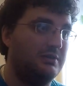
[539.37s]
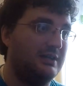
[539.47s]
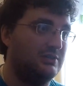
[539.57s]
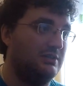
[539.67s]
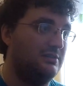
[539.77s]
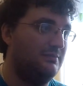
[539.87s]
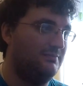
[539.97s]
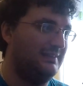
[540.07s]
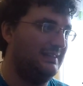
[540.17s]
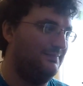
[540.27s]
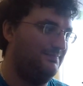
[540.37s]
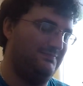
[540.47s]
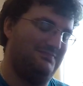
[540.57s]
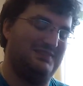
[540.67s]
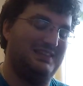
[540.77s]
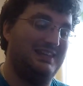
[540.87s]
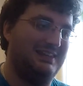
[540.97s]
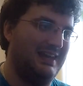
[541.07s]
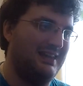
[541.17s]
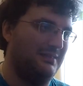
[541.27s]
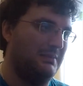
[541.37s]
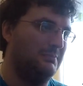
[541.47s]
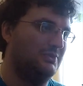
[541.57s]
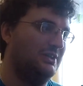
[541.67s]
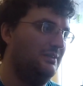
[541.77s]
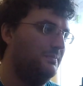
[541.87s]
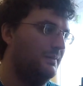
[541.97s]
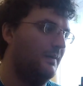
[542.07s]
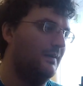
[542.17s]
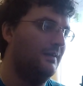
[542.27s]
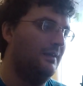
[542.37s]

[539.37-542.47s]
actually get the membership, but